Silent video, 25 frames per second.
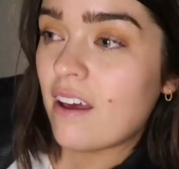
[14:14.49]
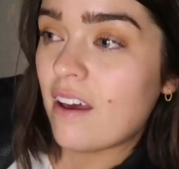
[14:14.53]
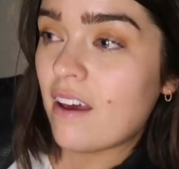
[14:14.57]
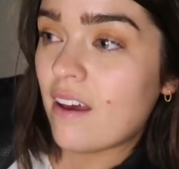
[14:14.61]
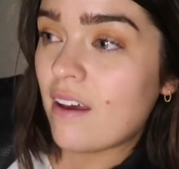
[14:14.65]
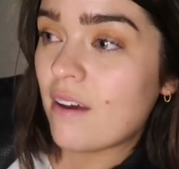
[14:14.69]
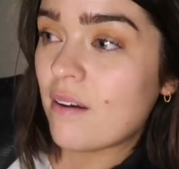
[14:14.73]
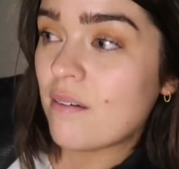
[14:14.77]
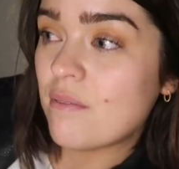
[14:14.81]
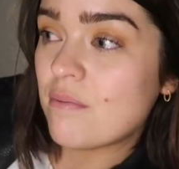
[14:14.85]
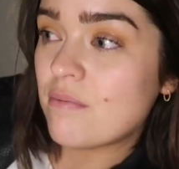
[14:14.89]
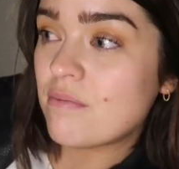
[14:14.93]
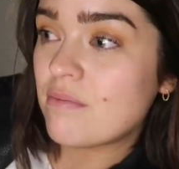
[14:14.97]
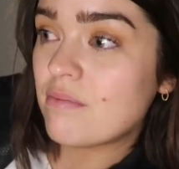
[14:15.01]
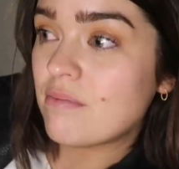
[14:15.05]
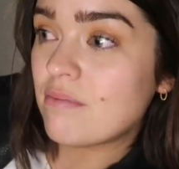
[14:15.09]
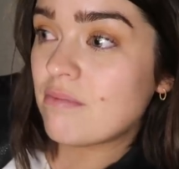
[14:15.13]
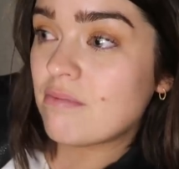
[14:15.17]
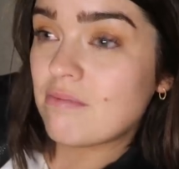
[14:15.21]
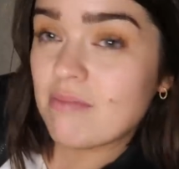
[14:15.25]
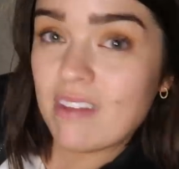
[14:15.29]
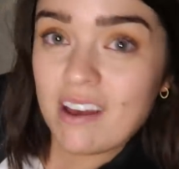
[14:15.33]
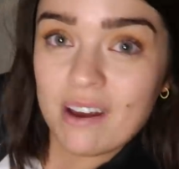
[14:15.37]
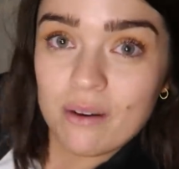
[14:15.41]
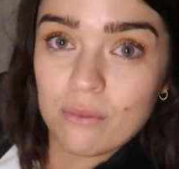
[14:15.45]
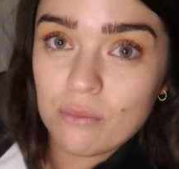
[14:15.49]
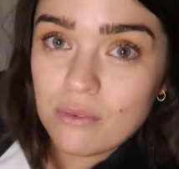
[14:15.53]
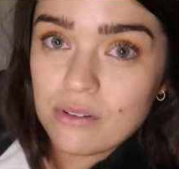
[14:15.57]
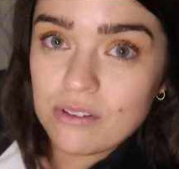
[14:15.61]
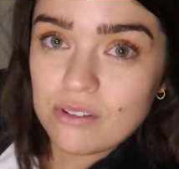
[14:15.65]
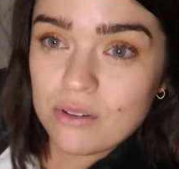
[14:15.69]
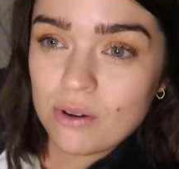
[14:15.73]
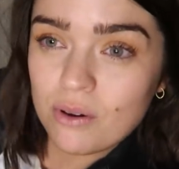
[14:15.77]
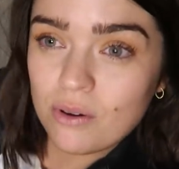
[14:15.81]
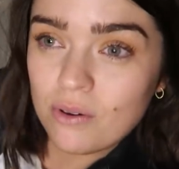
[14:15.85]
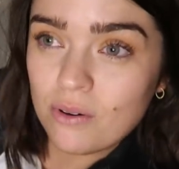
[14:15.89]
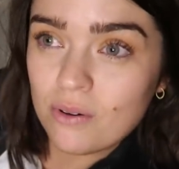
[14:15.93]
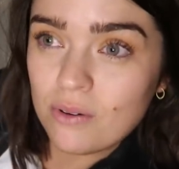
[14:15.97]
That was
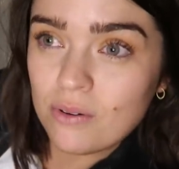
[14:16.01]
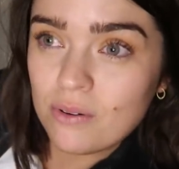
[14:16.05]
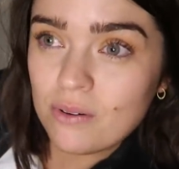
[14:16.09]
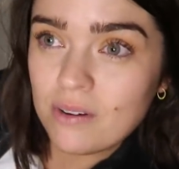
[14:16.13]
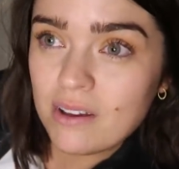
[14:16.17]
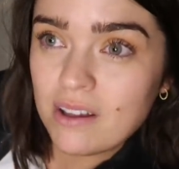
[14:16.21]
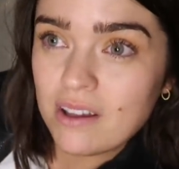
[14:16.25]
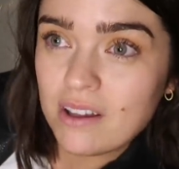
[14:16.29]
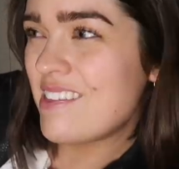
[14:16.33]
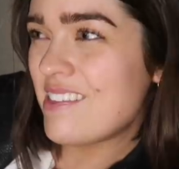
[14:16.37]
cool.